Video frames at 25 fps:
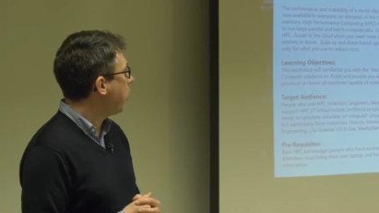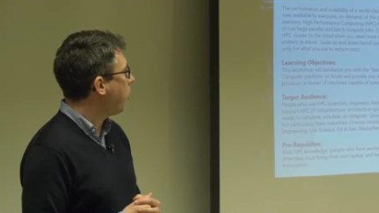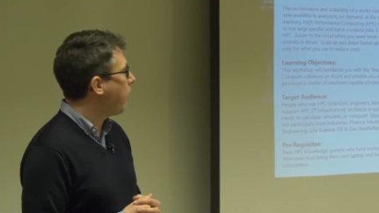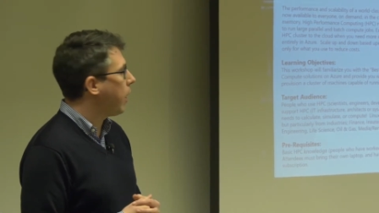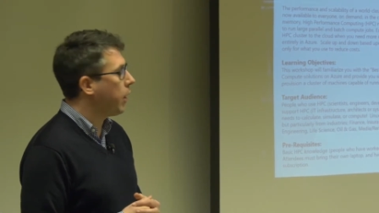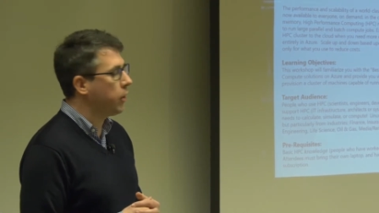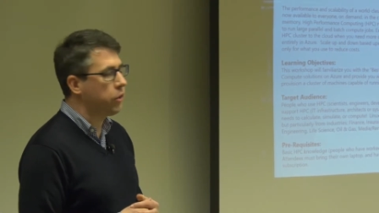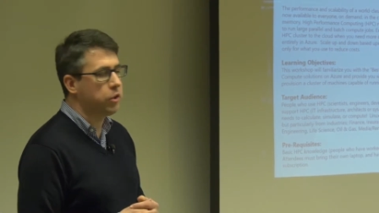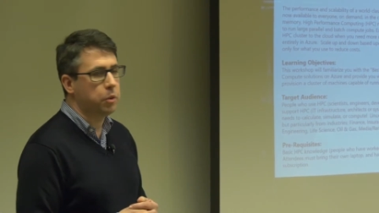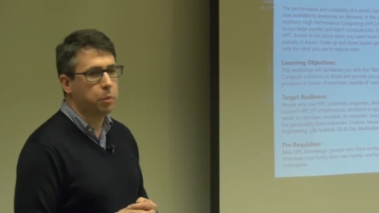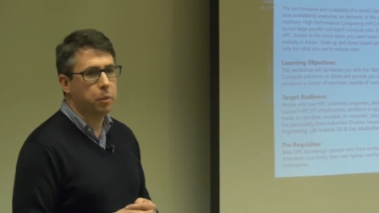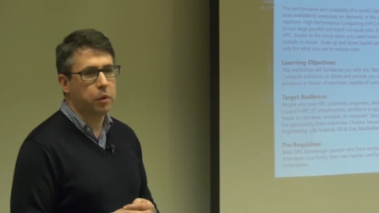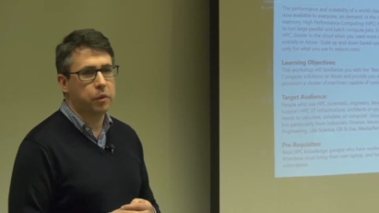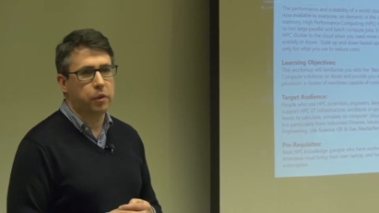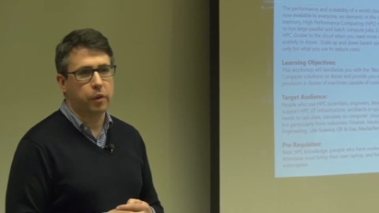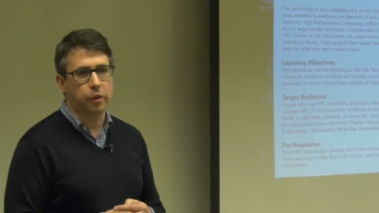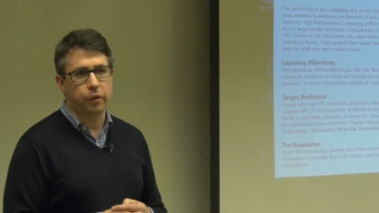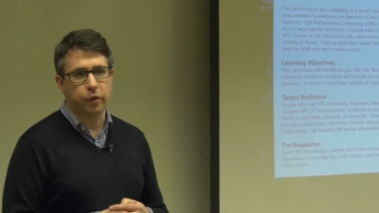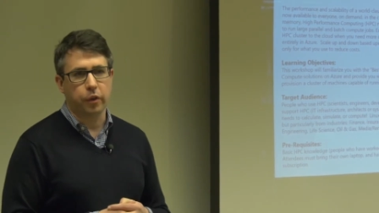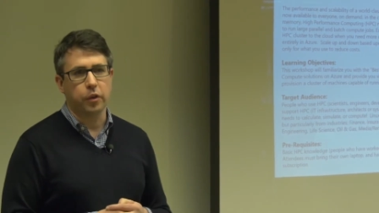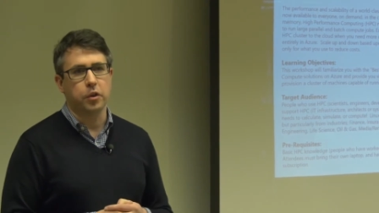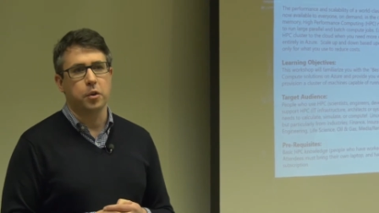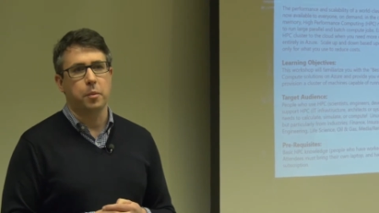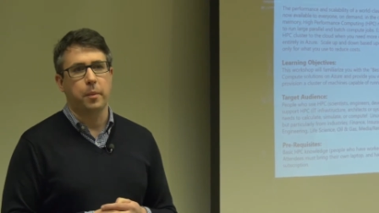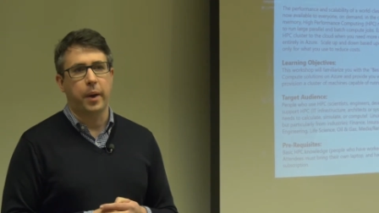around some of the
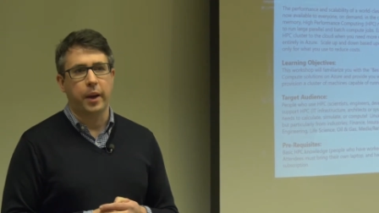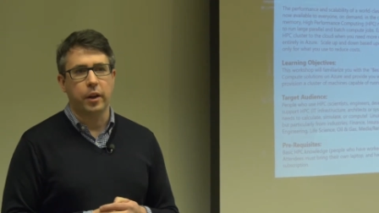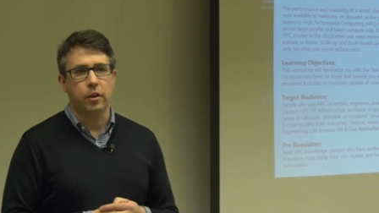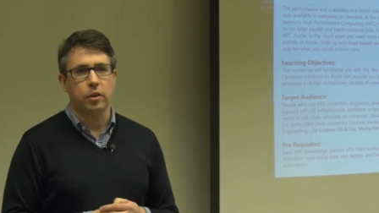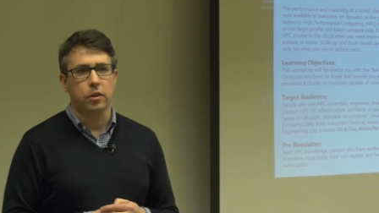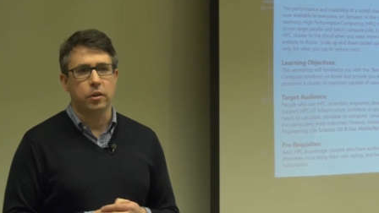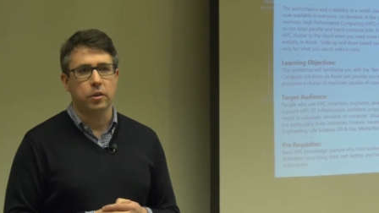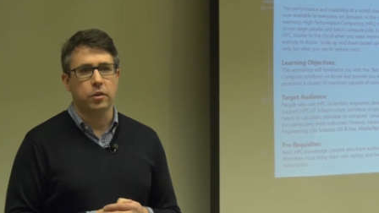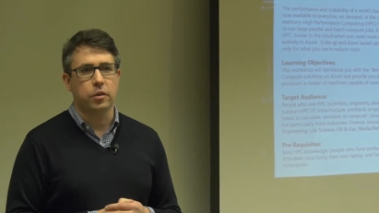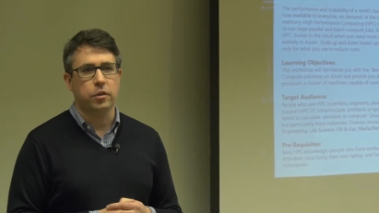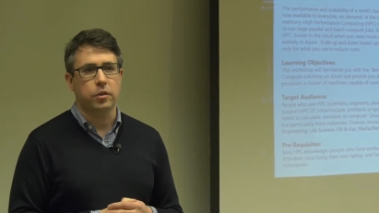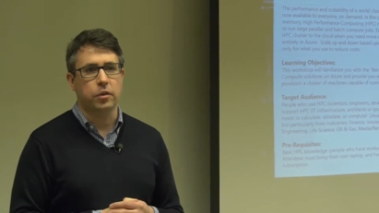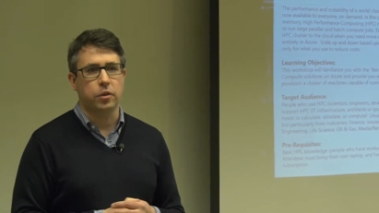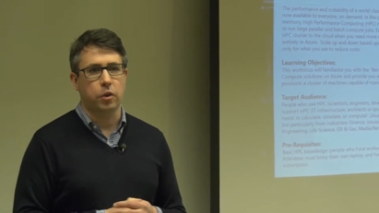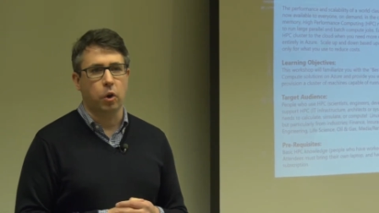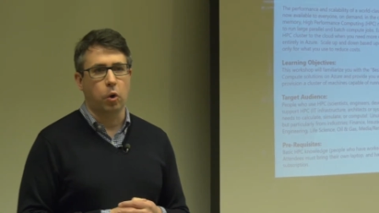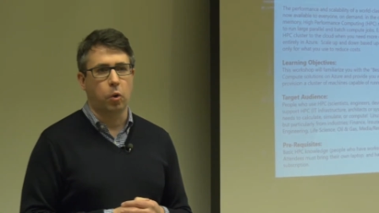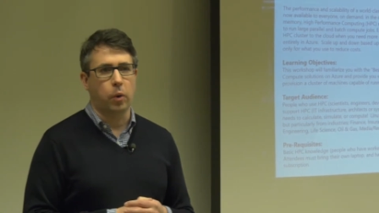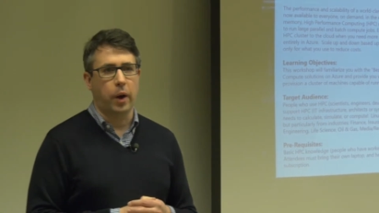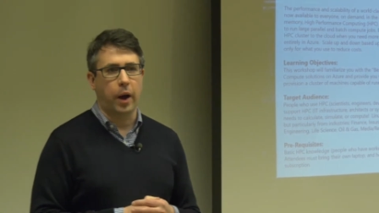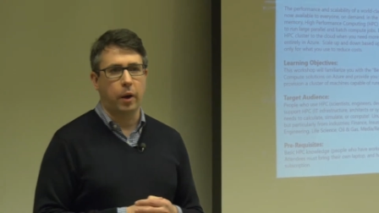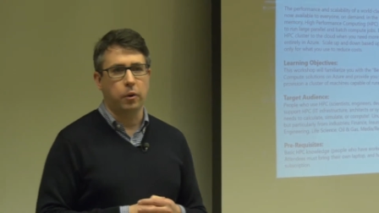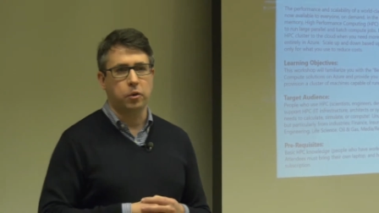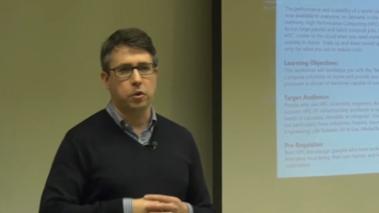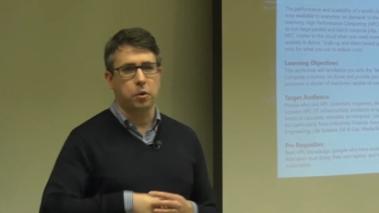fundamentals, so
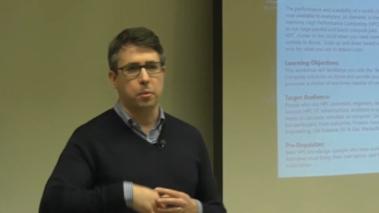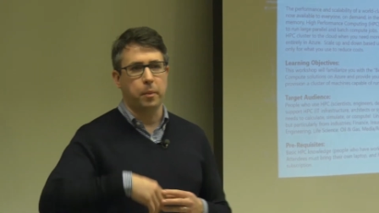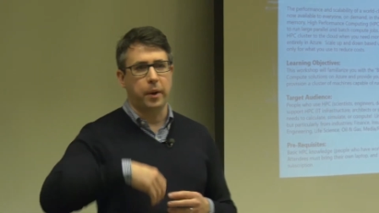how to